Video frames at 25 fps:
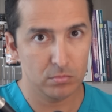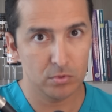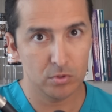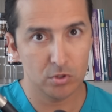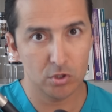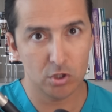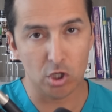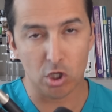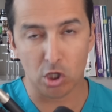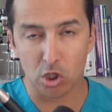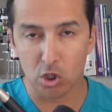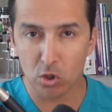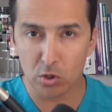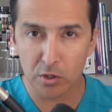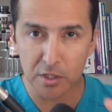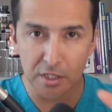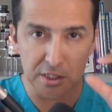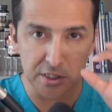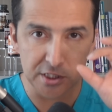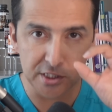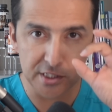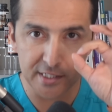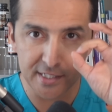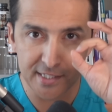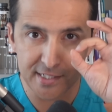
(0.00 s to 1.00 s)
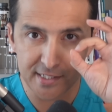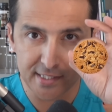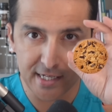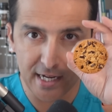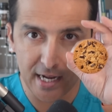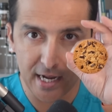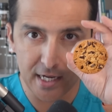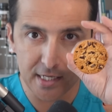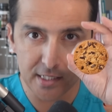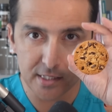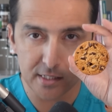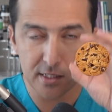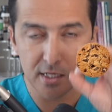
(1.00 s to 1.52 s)
There are cookies this
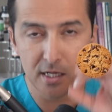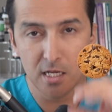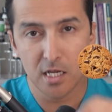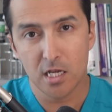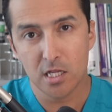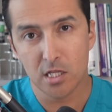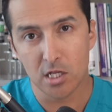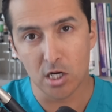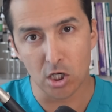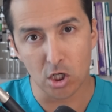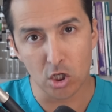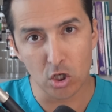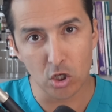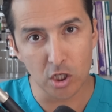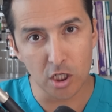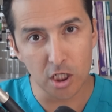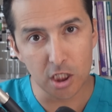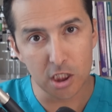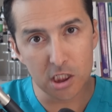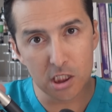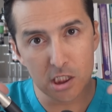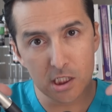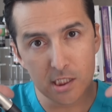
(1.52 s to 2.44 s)
size, there are cookies